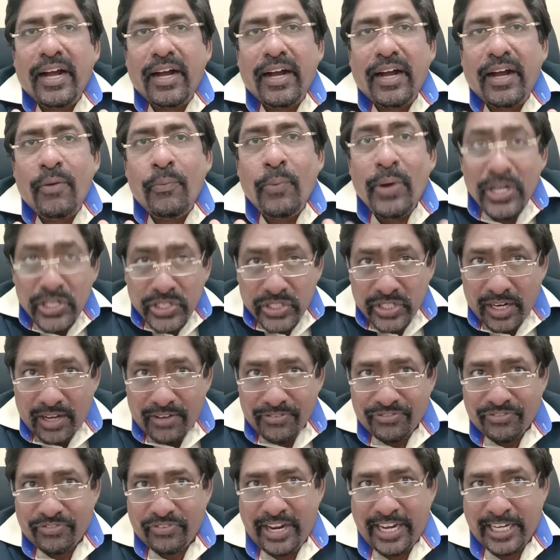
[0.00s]
version
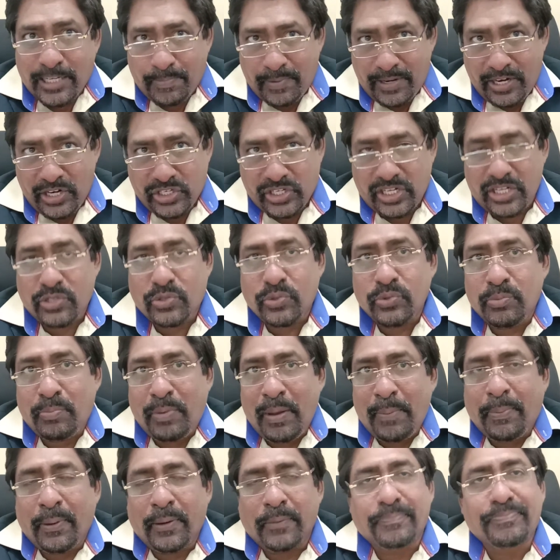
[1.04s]
of explanation to
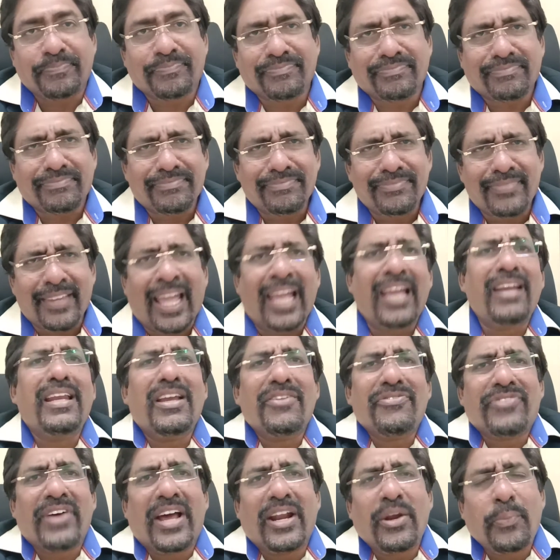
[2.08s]
people in a
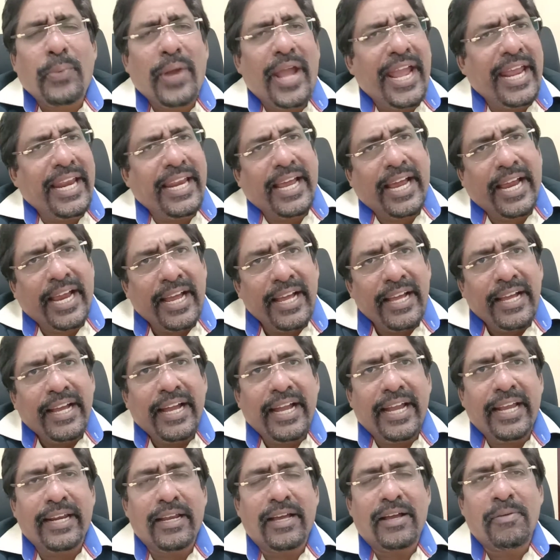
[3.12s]
fun way, in
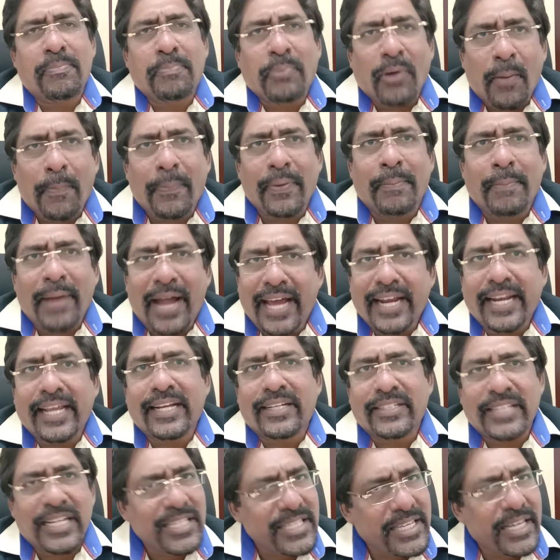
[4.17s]
a proper manner.
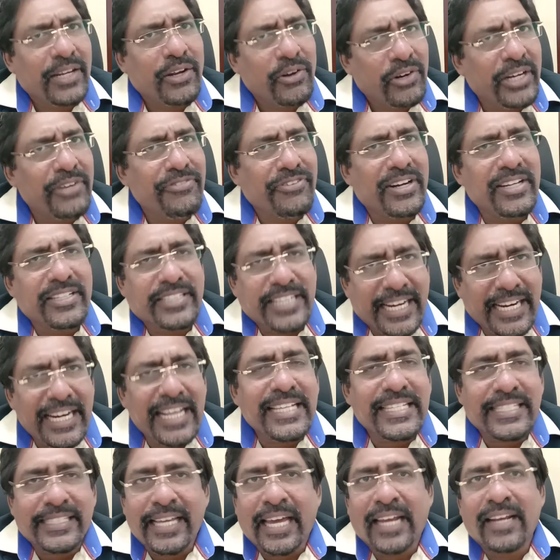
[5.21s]
There is a different
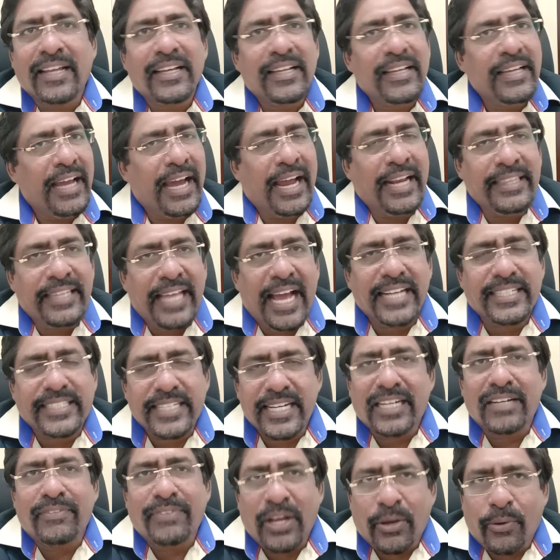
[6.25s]
techniques there, and that
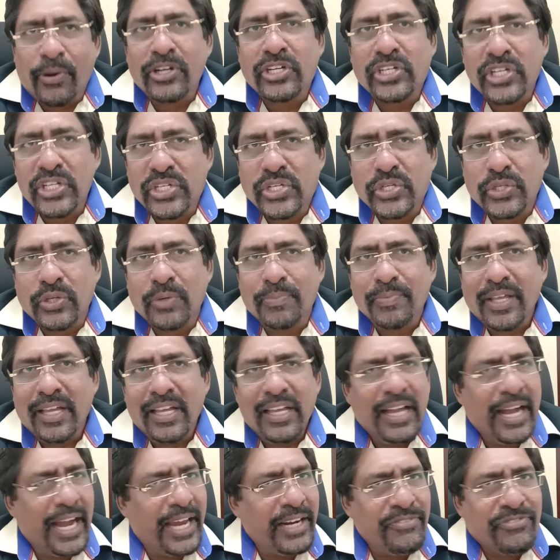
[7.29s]
technique we are going to teach you.
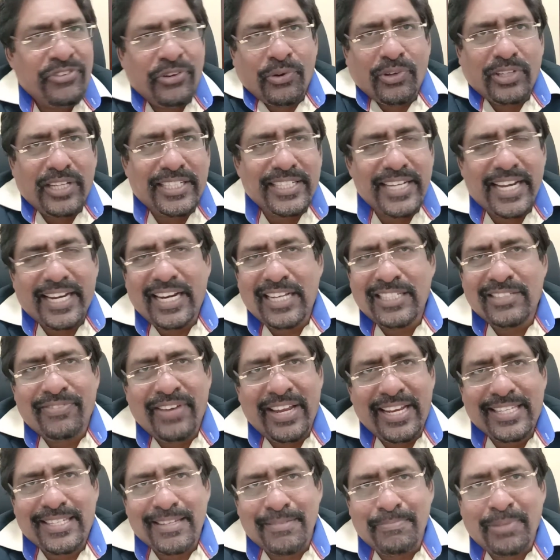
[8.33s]
And if you know the technique, is very
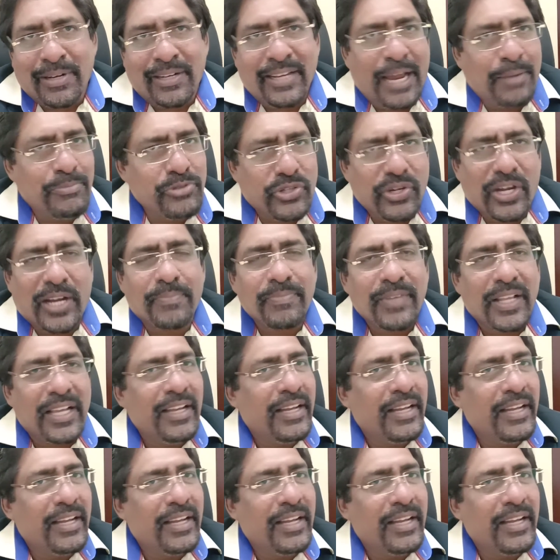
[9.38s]
simple. I'm sure